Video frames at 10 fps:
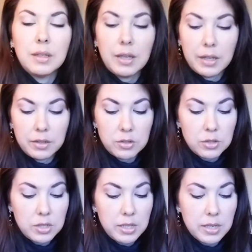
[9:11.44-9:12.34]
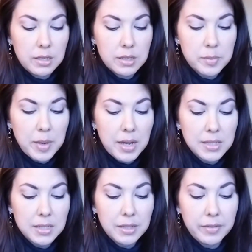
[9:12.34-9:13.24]
and she is
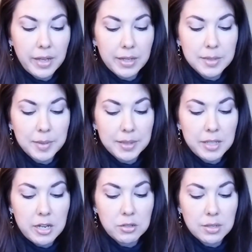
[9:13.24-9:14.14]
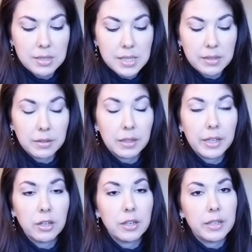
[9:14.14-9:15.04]
positive expectations and
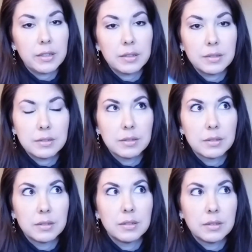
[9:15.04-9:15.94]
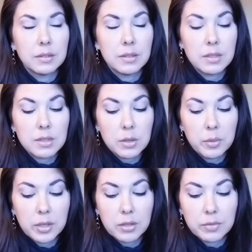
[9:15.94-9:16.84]
clarity. So
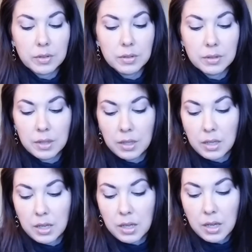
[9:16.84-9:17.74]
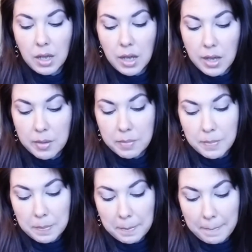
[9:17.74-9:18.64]
wonderful.
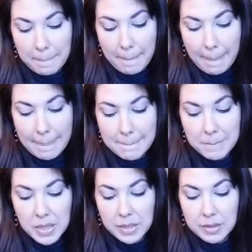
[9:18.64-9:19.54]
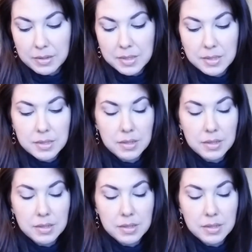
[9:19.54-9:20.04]
Again, this is,